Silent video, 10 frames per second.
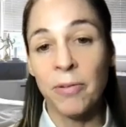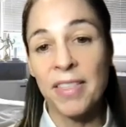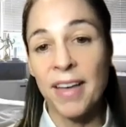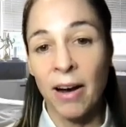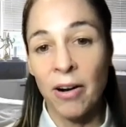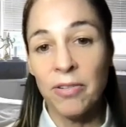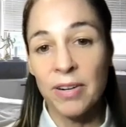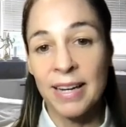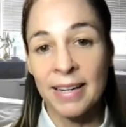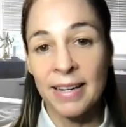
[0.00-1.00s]
Without
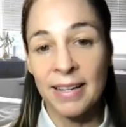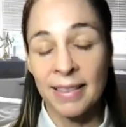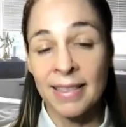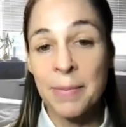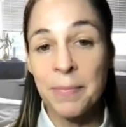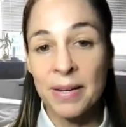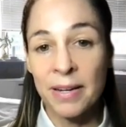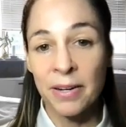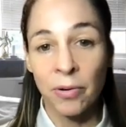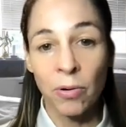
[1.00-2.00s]
any
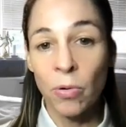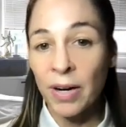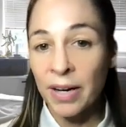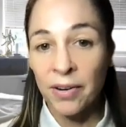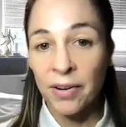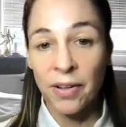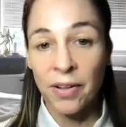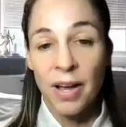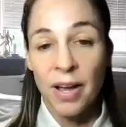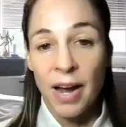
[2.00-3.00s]
lipid or oil
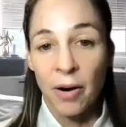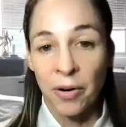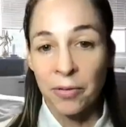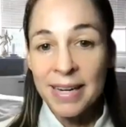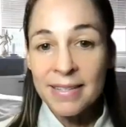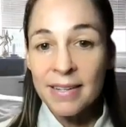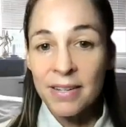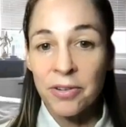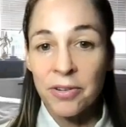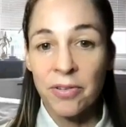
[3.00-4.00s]
or
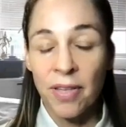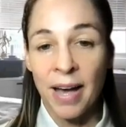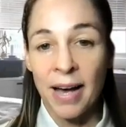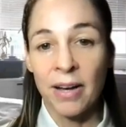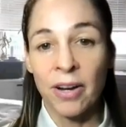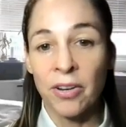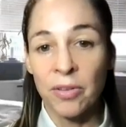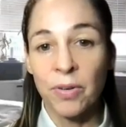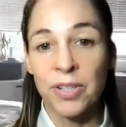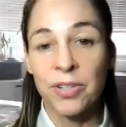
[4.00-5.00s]
residue that a good
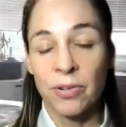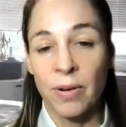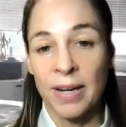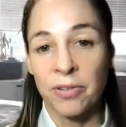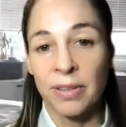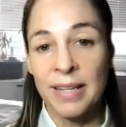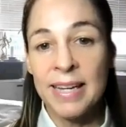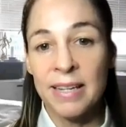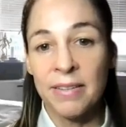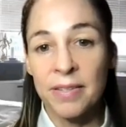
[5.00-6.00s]
moisturizer
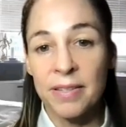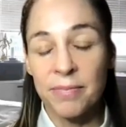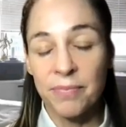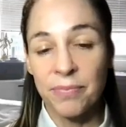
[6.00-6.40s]
leaves,